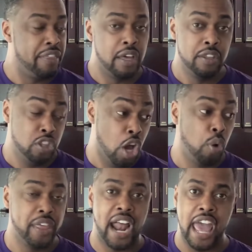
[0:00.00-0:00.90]
know
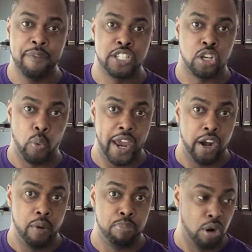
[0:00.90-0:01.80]
that I have a
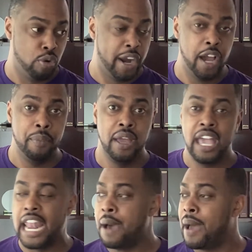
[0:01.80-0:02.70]
Square program
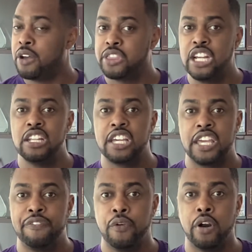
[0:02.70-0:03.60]
and I'm out there
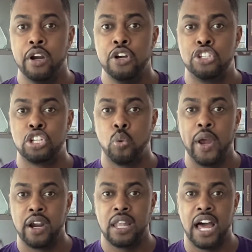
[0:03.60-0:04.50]
looking for
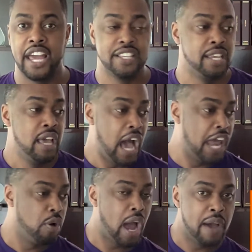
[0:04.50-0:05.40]
Square clients. I
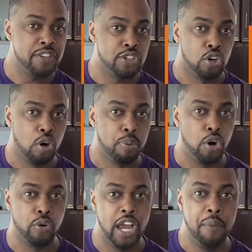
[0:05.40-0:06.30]
know I have a Circle
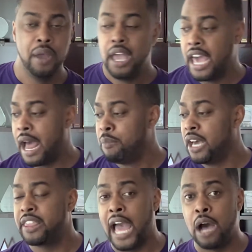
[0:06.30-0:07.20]
program and I'm
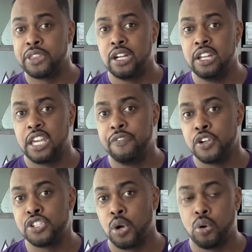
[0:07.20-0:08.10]
out there looking for
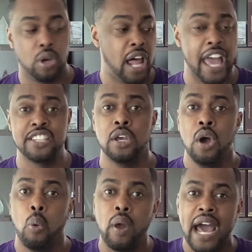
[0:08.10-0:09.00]
Circle clients.
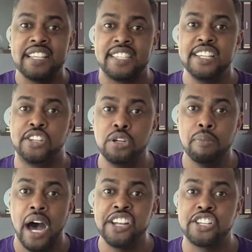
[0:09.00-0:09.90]
What I see too
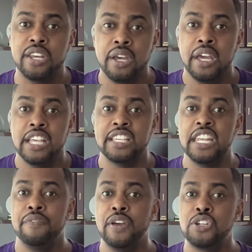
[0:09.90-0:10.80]
much is
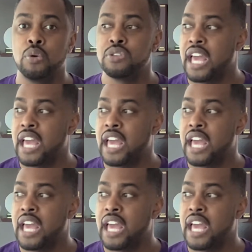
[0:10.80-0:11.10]
individuals that